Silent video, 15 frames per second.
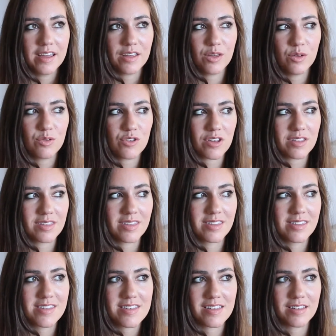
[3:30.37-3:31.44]
you
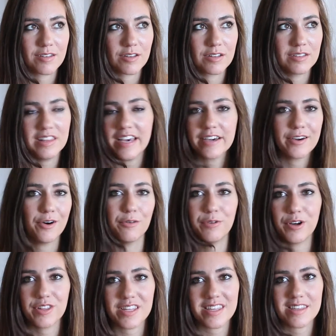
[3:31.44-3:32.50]
just let go of
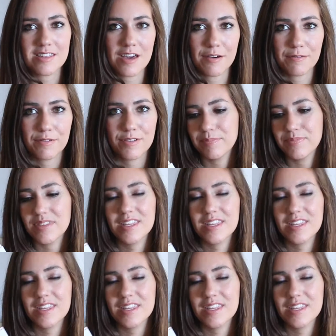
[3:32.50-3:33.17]
all this stuff.